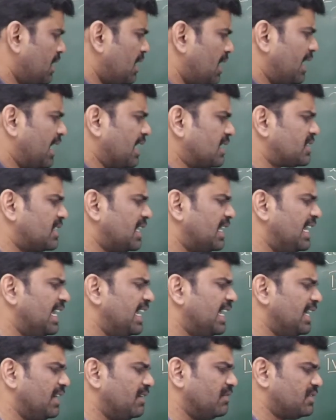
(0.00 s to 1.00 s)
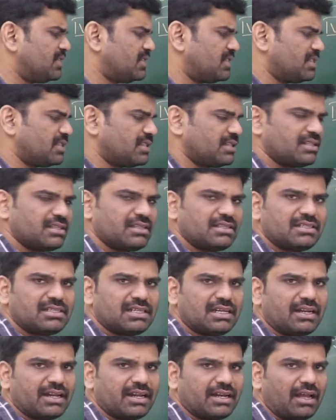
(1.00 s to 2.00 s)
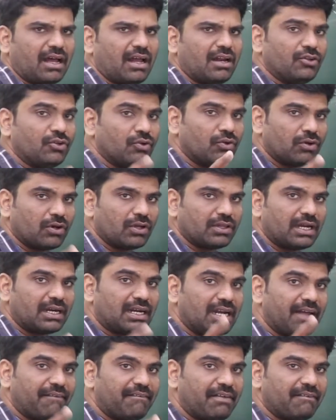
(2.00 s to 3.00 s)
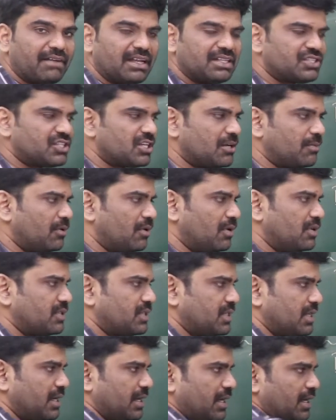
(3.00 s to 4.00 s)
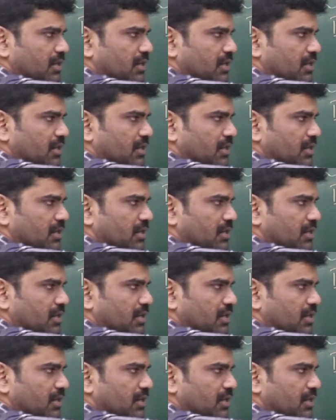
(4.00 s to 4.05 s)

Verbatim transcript: Next, leaves. Children, uh, you know that leafy vegetables.